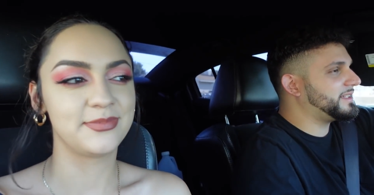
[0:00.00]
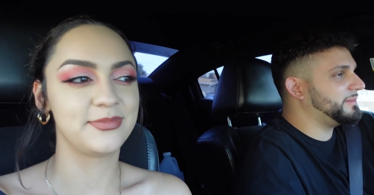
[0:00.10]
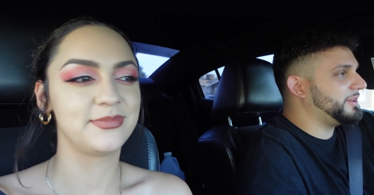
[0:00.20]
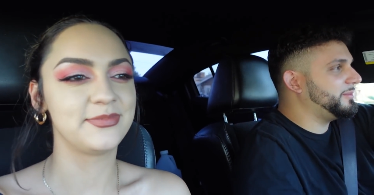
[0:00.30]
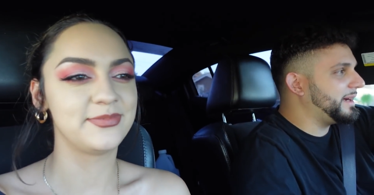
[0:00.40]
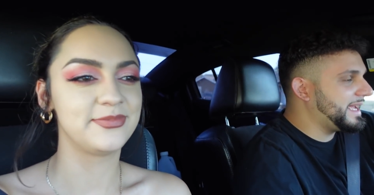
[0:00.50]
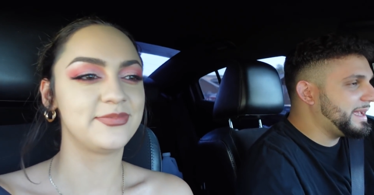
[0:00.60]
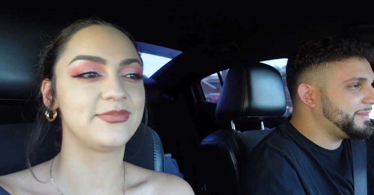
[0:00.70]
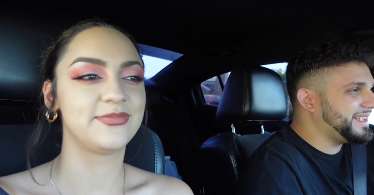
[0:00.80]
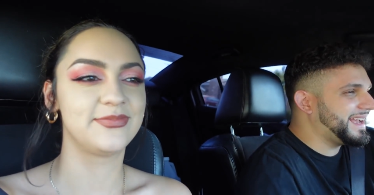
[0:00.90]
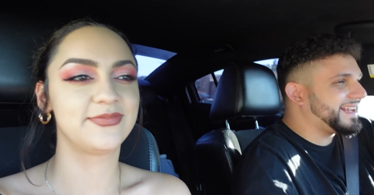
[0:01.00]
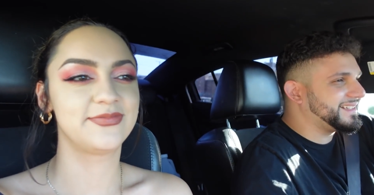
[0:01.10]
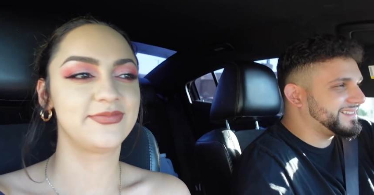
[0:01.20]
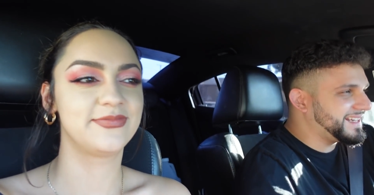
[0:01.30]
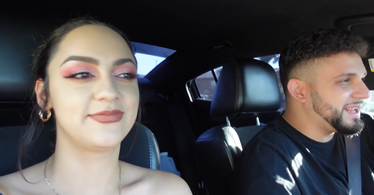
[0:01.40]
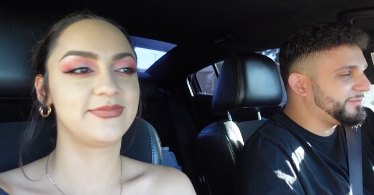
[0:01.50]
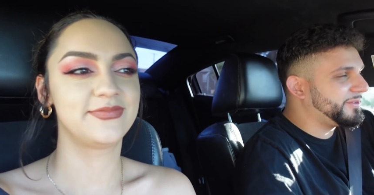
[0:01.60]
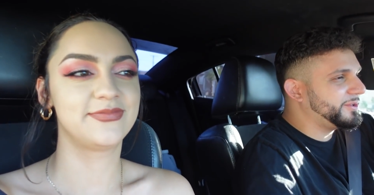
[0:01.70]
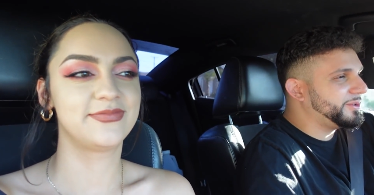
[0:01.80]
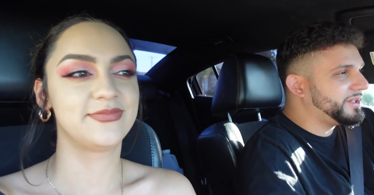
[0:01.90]
Speaker 1: some new Miami out-of-state
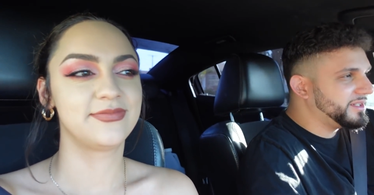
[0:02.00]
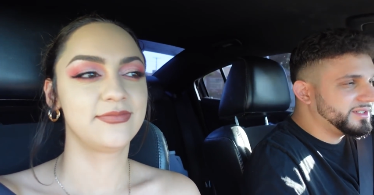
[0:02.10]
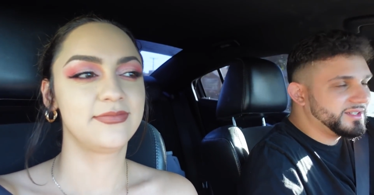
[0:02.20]
food.